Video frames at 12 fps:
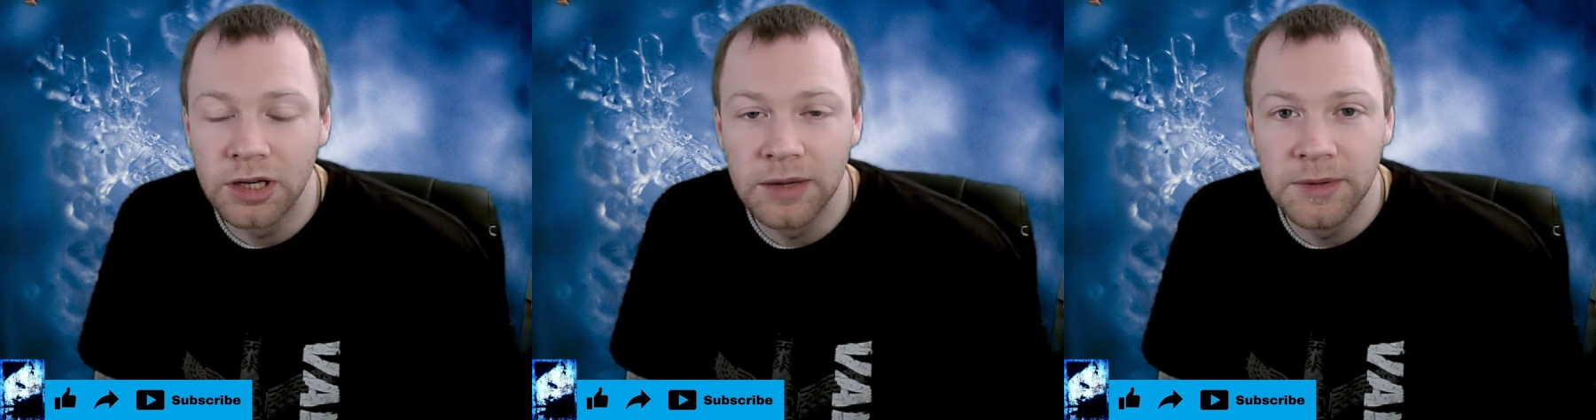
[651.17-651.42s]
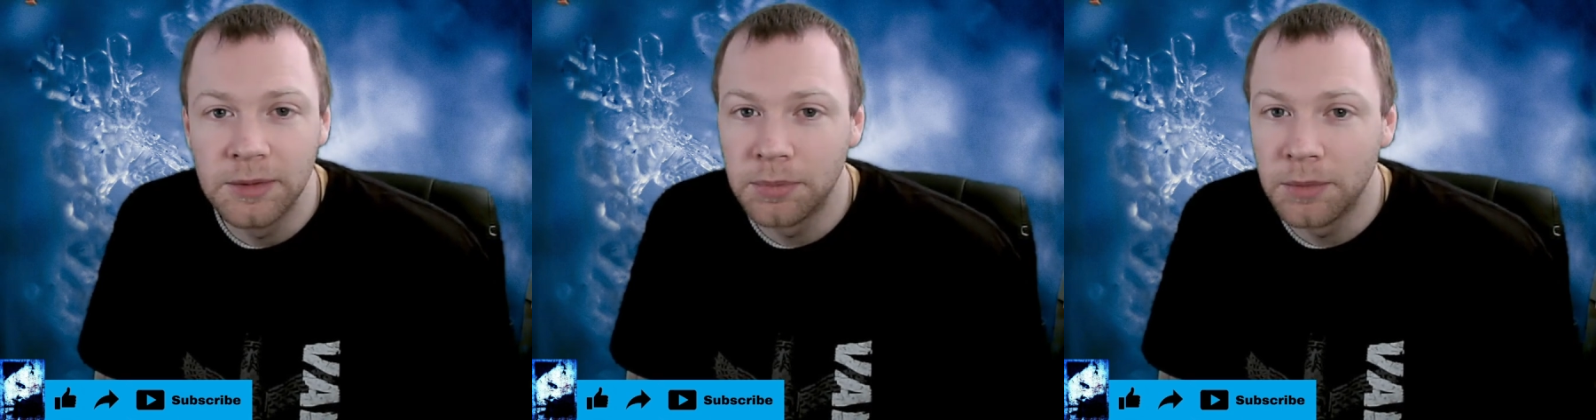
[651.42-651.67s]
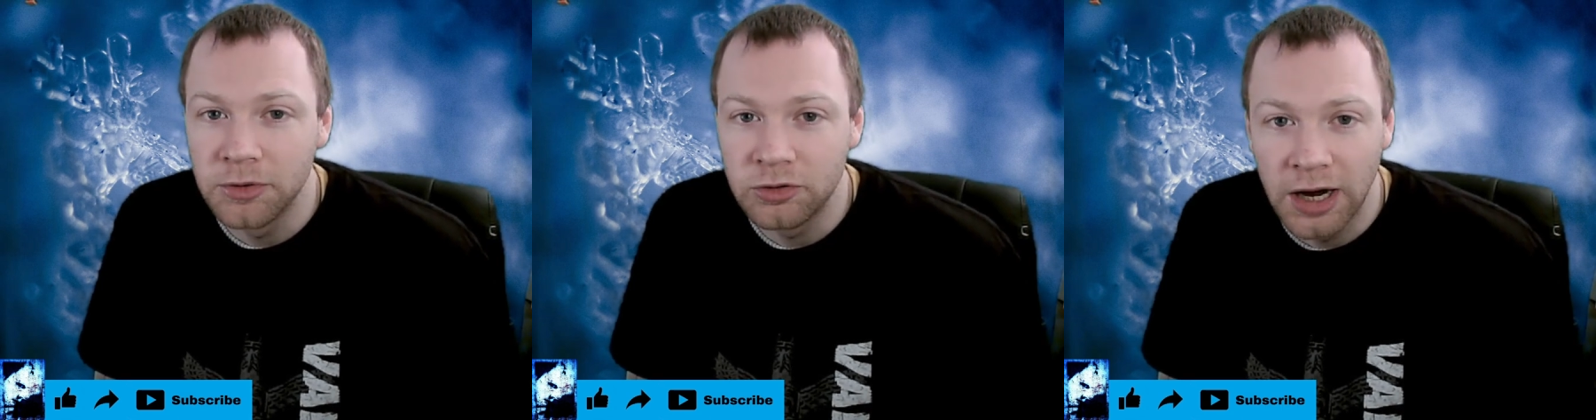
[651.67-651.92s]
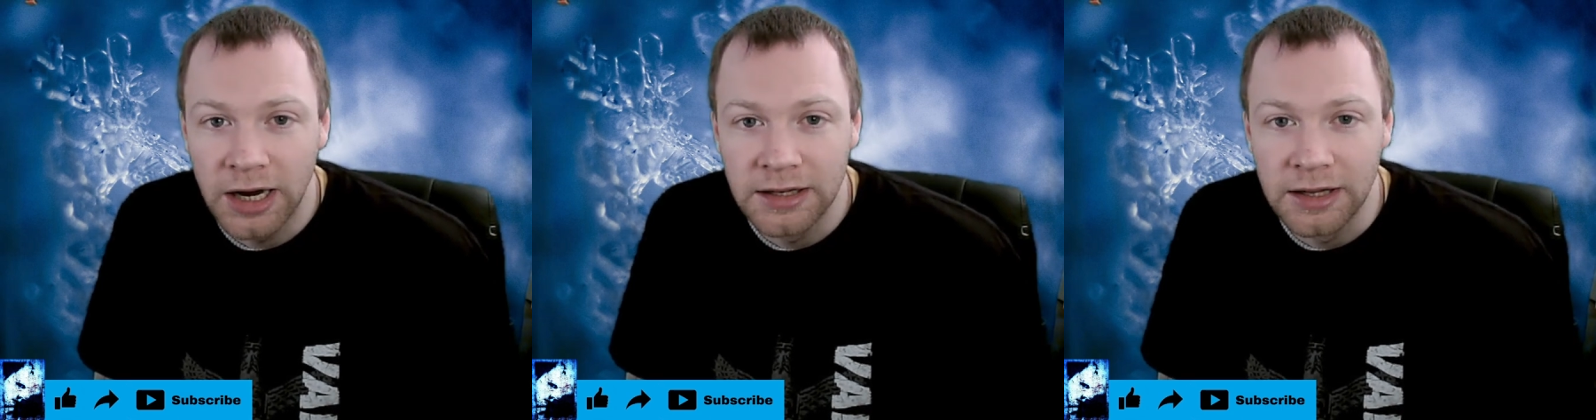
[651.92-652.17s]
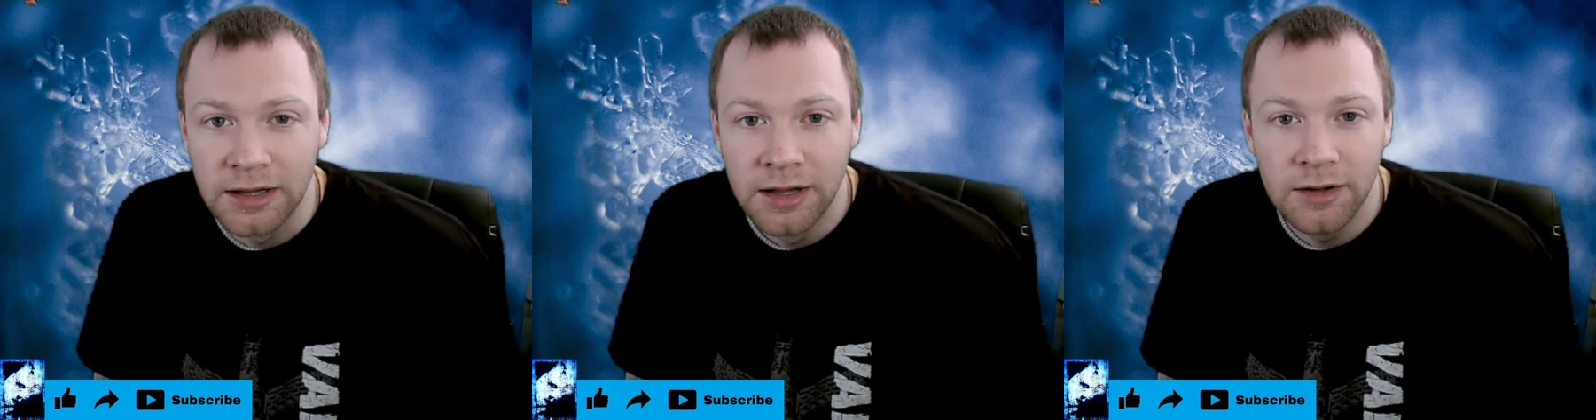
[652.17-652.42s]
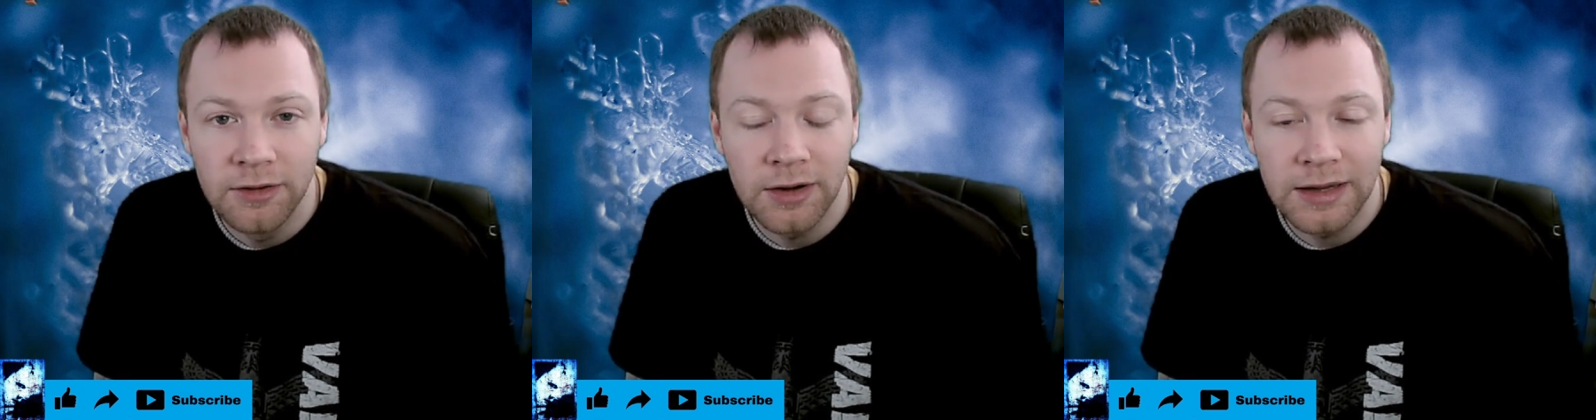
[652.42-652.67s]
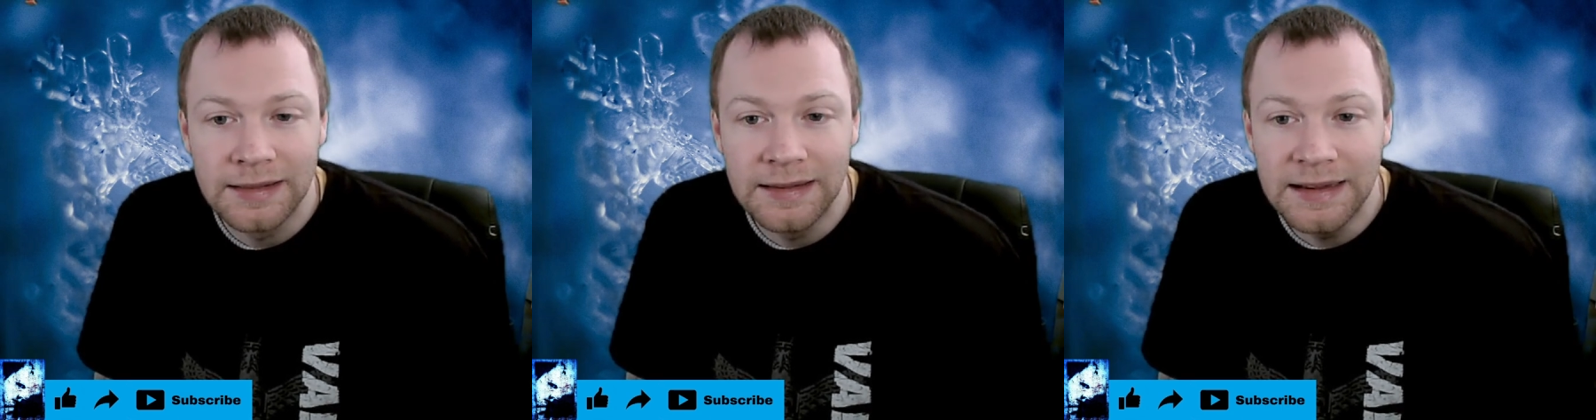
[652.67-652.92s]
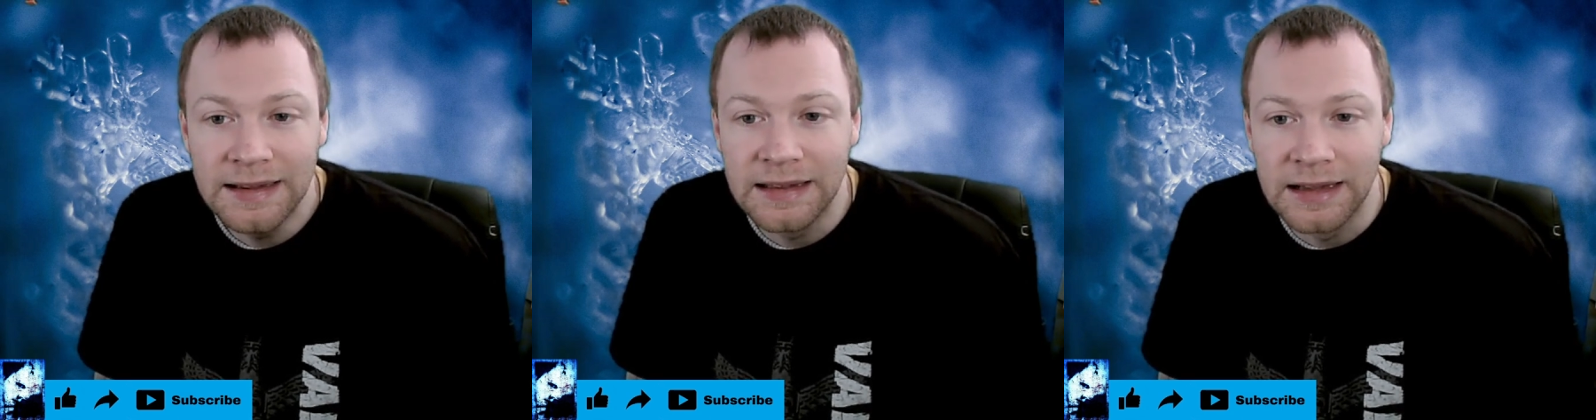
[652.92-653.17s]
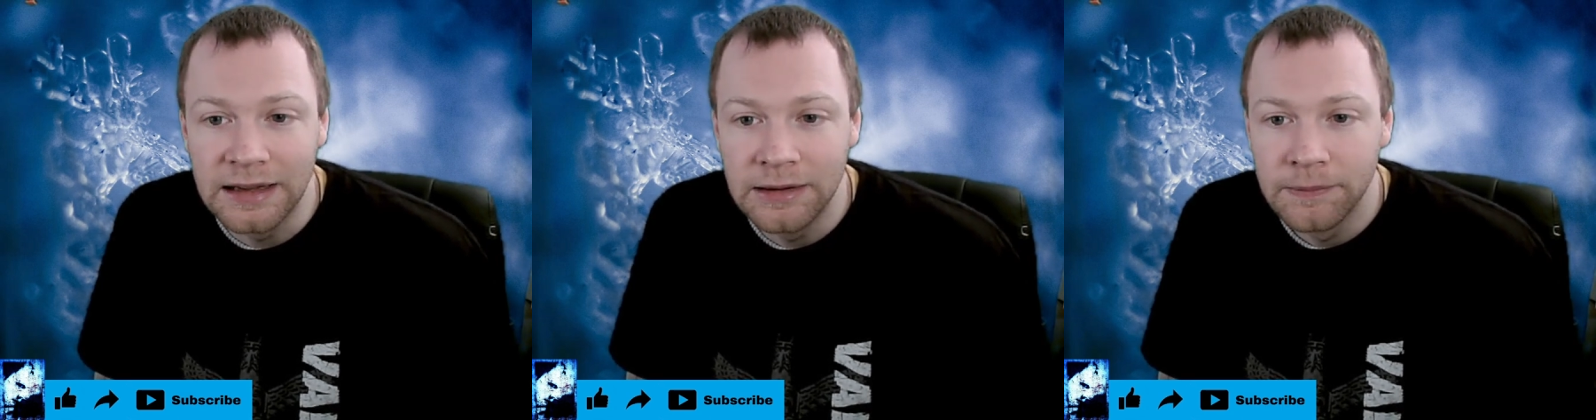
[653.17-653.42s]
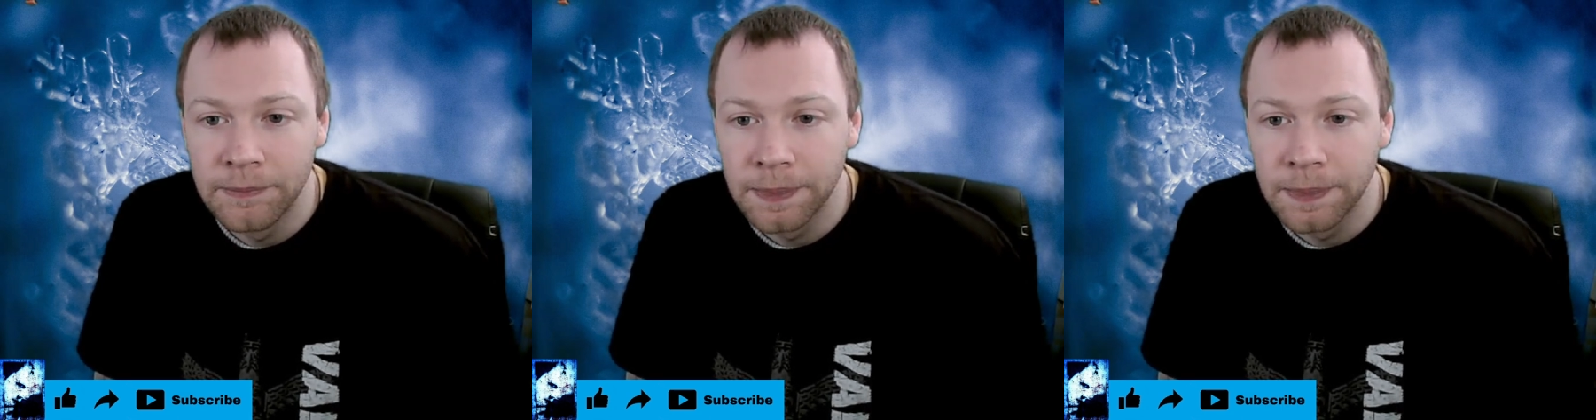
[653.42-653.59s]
given the proper training, who are clearly,